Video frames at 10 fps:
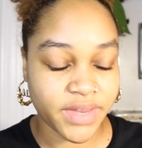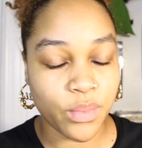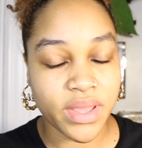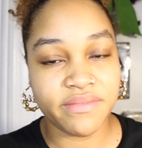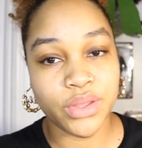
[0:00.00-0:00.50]

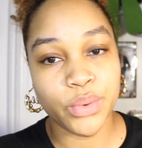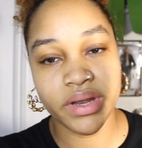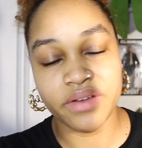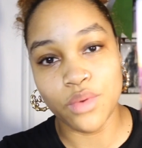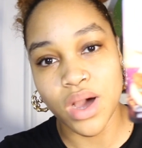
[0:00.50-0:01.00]
We have the
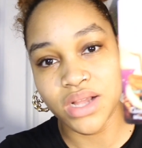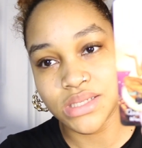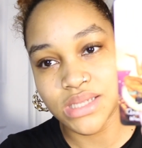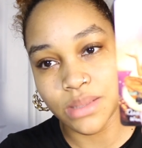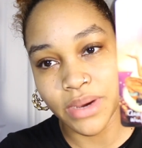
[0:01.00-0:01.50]
Queen of
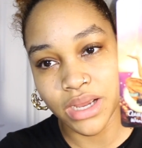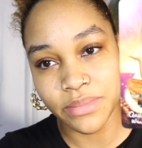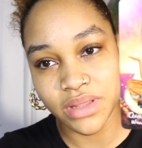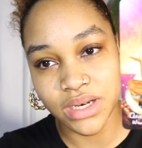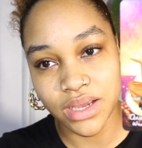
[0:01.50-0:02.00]
Wands at the
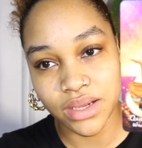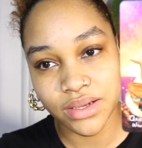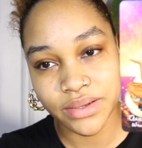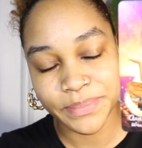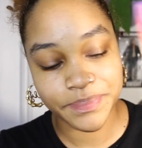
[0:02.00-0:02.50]
bottom of the deck.
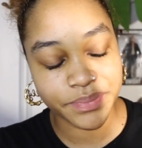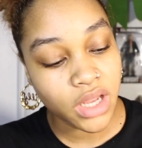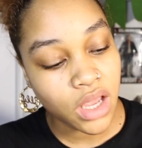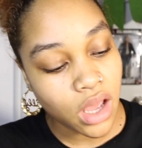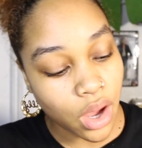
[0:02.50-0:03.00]

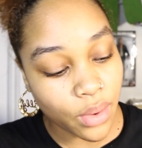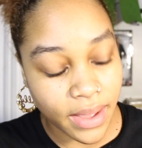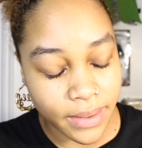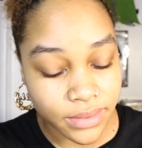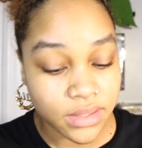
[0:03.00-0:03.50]

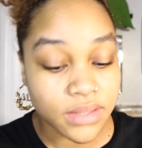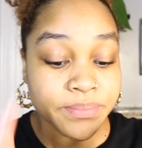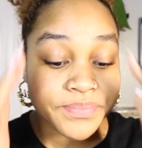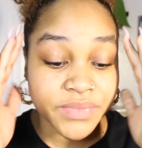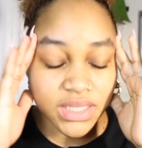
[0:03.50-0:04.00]
Okay,
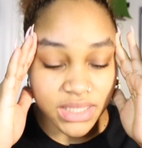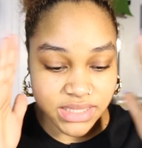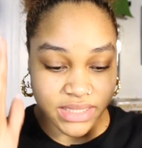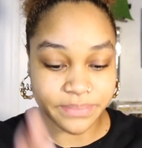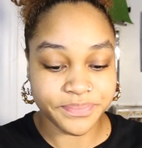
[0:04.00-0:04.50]

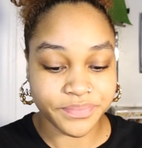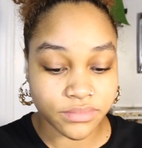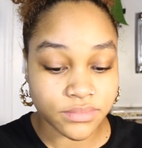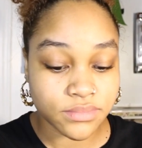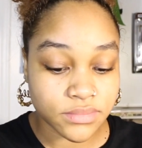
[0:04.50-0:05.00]
listen.
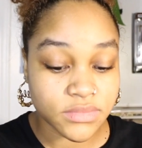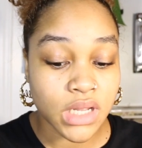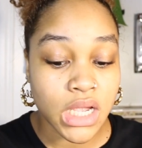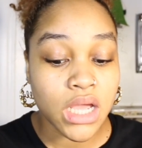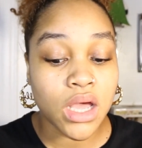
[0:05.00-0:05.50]

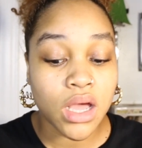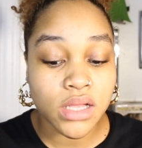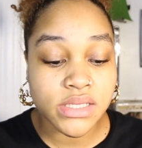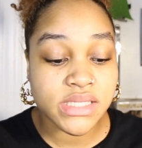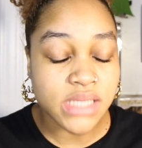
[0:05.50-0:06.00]

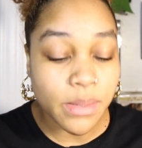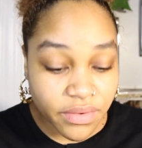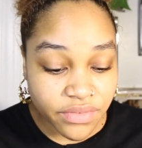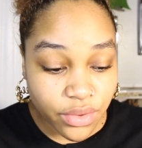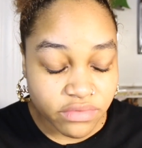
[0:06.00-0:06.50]
Some
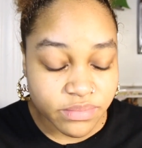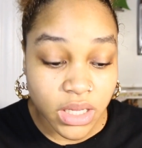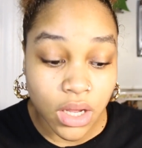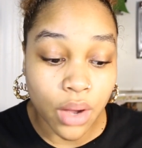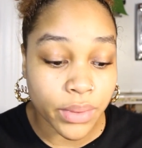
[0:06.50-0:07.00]
of you have
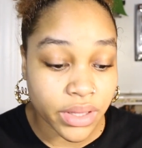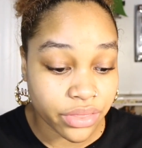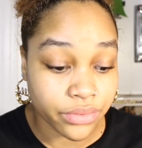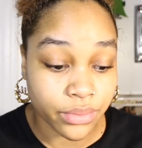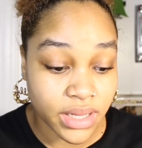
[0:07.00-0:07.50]
been going
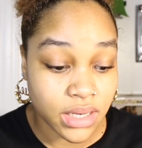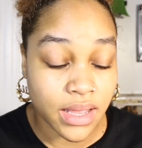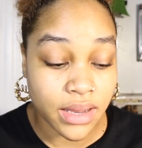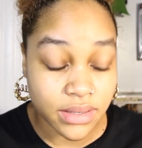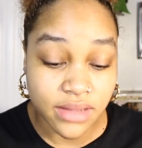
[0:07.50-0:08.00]
through it,
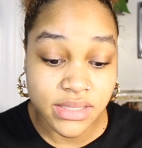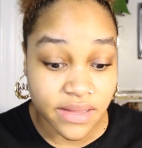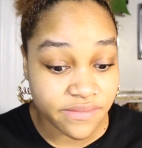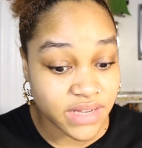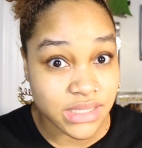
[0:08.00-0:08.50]
and
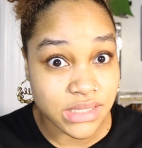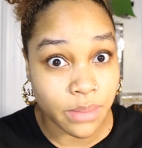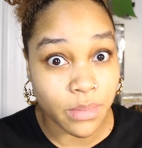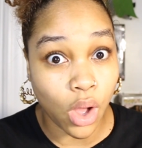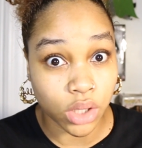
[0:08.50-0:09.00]
if not
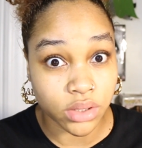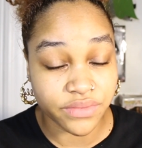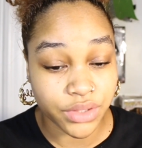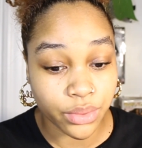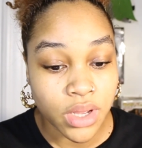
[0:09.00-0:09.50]
some, all
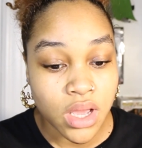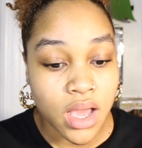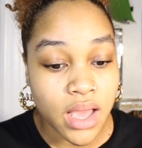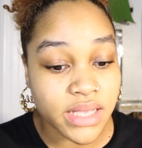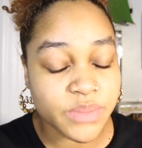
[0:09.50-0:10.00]
of you,
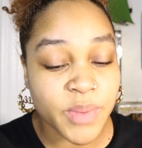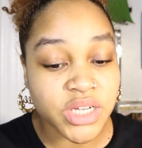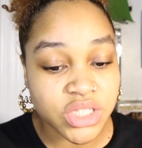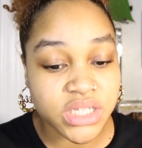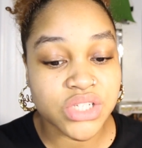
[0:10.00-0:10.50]

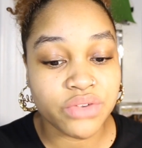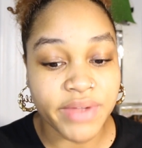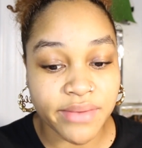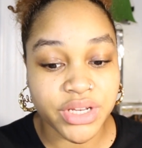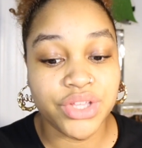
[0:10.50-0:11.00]
especially
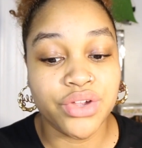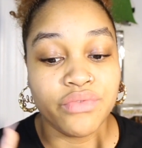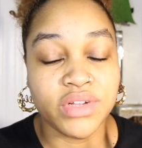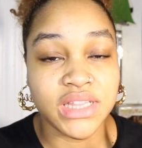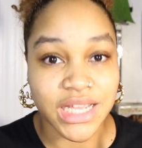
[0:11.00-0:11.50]
surrounding your
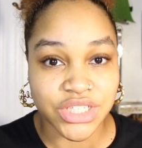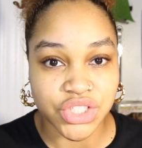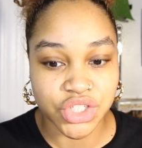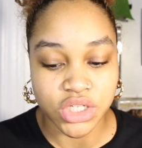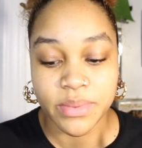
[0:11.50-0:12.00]

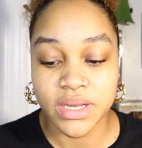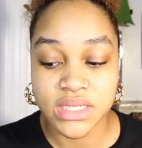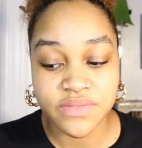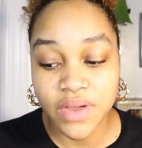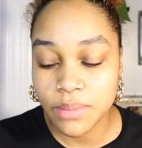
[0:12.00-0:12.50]
relationship. And
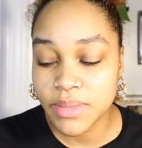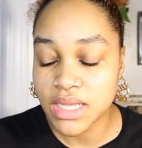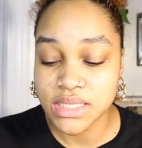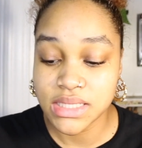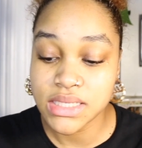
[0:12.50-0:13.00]
it's funny
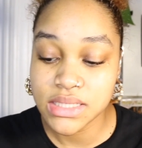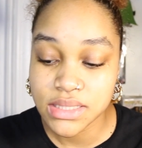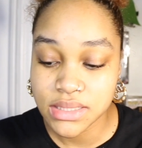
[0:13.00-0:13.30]
because this